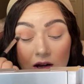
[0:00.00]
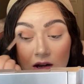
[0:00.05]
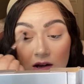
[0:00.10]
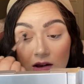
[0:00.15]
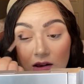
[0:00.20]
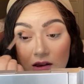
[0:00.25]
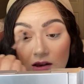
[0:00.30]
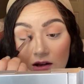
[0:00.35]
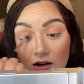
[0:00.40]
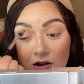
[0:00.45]

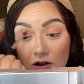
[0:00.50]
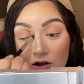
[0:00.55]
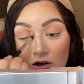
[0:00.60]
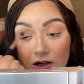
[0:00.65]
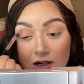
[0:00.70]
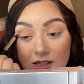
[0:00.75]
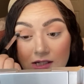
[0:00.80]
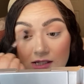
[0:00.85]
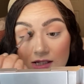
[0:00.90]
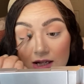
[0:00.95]
The
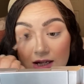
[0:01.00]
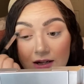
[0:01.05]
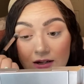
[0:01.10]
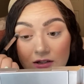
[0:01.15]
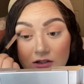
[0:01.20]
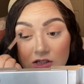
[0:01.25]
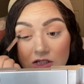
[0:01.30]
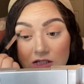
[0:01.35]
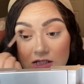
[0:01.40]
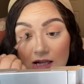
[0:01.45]
crease
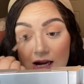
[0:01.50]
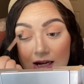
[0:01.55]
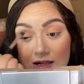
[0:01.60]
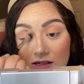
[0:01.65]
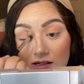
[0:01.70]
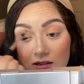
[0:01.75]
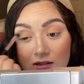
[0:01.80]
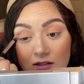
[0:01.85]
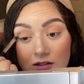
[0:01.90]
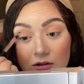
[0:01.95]
here just
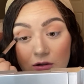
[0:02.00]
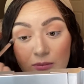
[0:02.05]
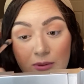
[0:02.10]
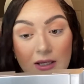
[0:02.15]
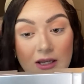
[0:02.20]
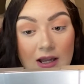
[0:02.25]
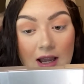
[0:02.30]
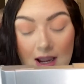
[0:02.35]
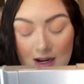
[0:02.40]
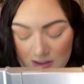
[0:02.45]
adds a little
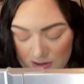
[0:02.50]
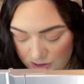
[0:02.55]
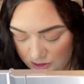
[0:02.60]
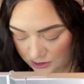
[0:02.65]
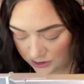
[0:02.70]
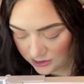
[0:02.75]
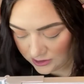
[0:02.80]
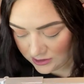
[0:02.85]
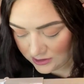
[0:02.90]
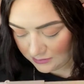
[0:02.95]
bit
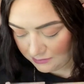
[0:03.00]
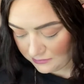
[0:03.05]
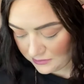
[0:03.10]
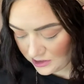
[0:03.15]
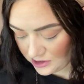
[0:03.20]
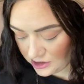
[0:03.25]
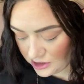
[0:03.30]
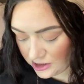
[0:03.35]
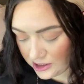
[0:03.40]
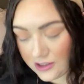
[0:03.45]
extra
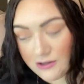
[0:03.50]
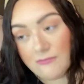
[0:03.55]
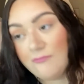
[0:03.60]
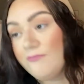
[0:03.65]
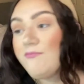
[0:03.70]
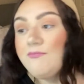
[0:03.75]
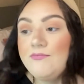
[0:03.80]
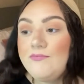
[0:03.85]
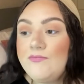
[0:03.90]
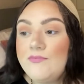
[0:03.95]

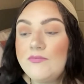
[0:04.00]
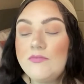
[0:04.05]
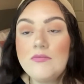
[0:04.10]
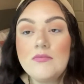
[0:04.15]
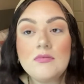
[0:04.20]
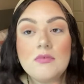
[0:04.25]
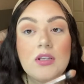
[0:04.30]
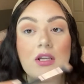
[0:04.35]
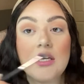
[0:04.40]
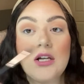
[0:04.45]
dimension,
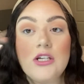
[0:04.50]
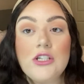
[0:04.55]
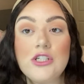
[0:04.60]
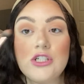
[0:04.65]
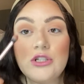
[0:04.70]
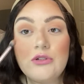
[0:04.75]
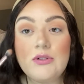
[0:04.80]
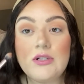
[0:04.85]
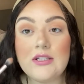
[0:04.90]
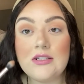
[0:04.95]
as
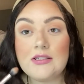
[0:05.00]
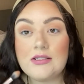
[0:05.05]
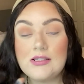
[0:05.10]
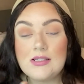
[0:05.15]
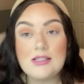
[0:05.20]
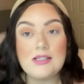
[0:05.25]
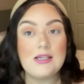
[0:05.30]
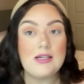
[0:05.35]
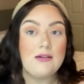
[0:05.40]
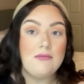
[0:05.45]
you can
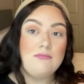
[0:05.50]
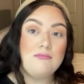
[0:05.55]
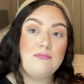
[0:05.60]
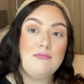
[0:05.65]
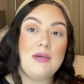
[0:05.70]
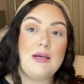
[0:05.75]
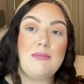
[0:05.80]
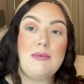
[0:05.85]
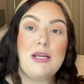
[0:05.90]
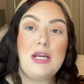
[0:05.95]
see.
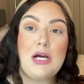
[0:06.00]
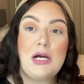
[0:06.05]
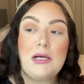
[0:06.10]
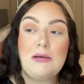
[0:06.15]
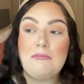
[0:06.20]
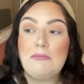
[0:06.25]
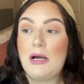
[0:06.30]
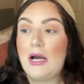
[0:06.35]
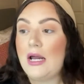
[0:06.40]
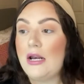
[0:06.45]
Maybe not.
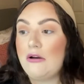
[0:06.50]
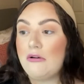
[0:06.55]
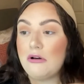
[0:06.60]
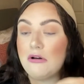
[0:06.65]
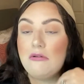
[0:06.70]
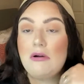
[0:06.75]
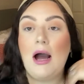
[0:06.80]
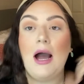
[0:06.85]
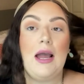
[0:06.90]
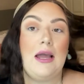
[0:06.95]
I don't
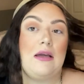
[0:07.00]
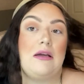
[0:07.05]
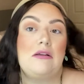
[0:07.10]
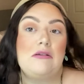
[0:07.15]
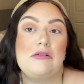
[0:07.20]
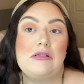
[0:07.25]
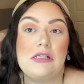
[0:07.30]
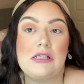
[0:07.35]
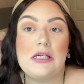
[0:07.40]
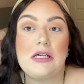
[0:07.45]
know. I
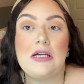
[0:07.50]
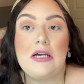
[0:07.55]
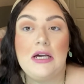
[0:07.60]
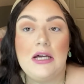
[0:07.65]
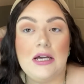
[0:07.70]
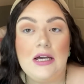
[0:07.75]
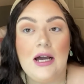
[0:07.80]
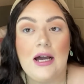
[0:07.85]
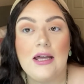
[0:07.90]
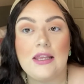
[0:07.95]
can see.
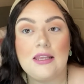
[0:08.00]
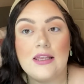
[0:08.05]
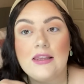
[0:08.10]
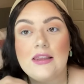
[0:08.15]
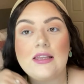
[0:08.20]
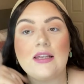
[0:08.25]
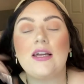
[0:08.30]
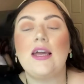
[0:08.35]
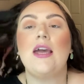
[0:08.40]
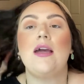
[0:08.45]
I think
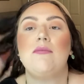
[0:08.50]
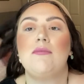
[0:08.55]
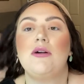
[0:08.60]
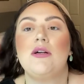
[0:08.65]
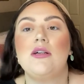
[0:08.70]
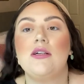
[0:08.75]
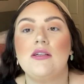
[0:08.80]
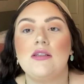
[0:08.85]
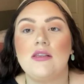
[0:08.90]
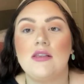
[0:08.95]
the
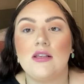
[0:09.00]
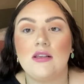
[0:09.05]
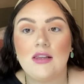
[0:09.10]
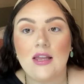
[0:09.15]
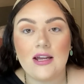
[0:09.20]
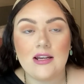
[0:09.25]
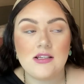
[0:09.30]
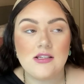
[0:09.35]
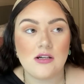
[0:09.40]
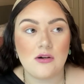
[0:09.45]
camera, the
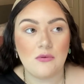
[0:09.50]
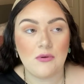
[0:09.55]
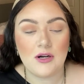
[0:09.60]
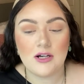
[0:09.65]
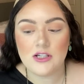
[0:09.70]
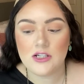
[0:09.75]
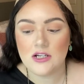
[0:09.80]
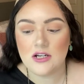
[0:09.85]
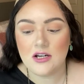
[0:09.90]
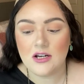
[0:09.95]
lights are
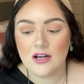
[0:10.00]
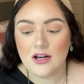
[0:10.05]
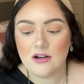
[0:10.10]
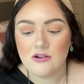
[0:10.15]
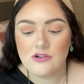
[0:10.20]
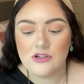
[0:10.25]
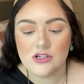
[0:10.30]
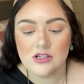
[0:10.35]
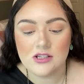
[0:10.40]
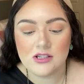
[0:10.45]
washing it
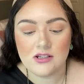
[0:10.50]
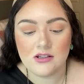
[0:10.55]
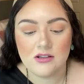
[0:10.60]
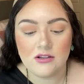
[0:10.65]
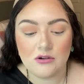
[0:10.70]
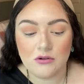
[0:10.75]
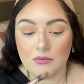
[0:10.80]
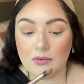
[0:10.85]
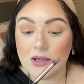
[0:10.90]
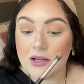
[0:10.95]
out just a
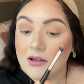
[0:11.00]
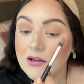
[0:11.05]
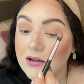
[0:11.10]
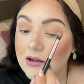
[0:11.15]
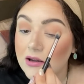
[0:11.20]
little bit.